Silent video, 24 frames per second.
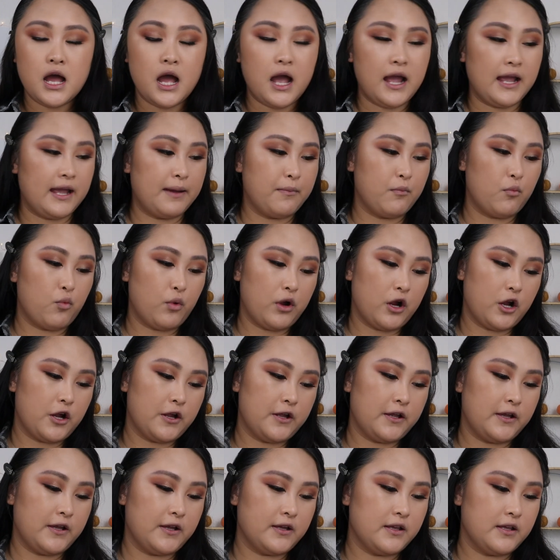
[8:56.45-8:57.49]
I am
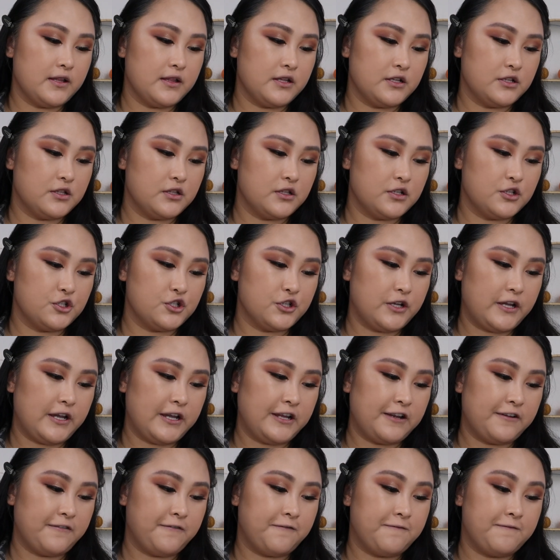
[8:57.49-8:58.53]
wearing in the
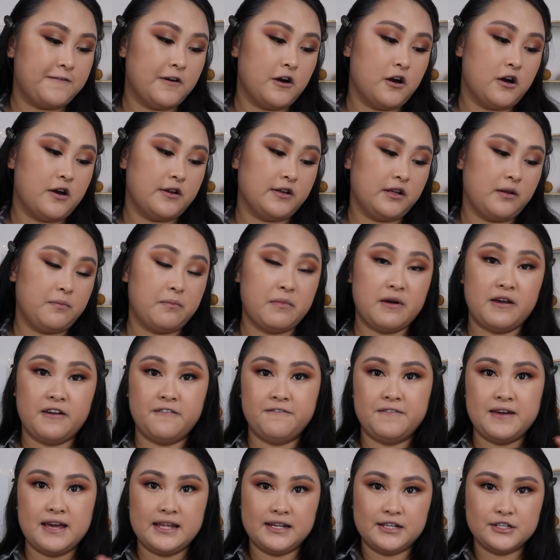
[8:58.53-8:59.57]
shade Fawn in
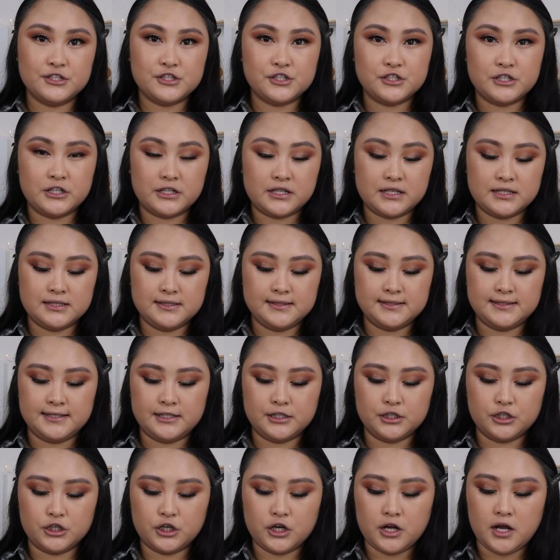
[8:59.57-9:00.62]
my Vanish Stick
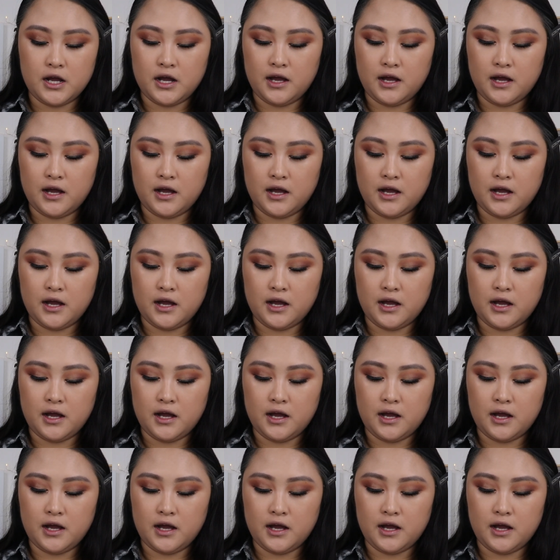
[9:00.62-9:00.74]
Concealer.